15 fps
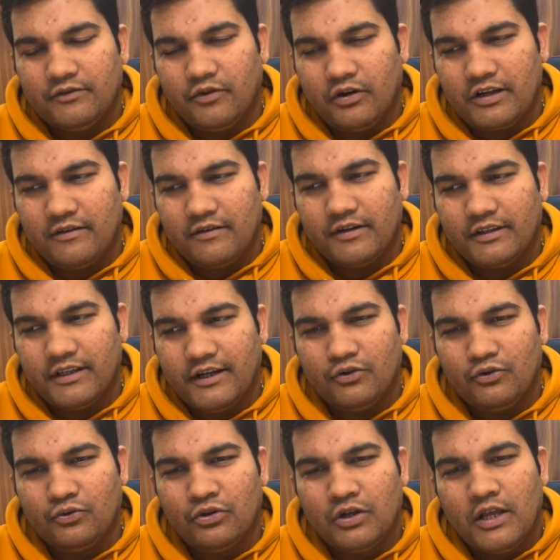Whatever they
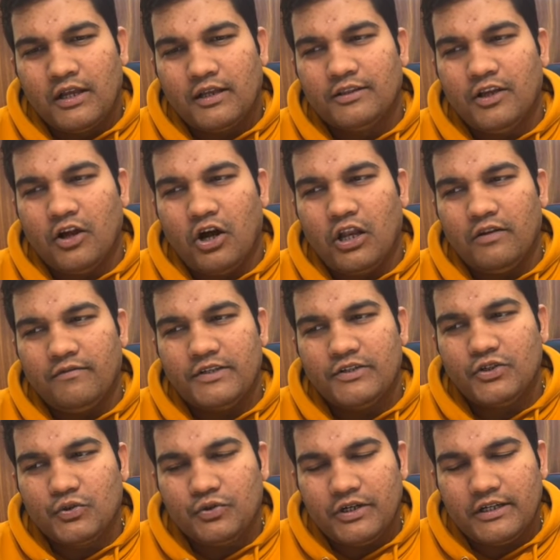do, they always
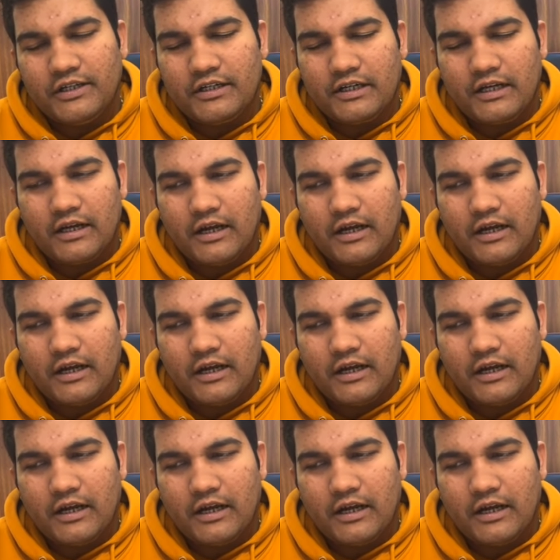do it